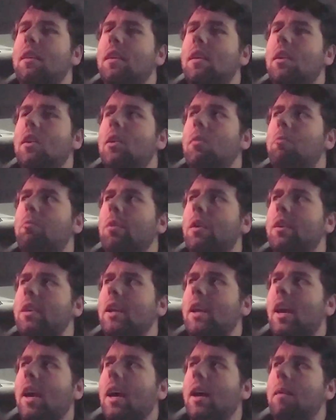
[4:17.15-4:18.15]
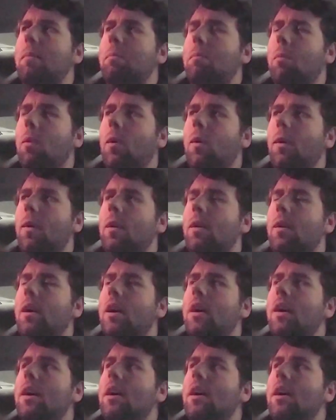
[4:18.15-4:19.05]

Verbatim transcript: it, it really had more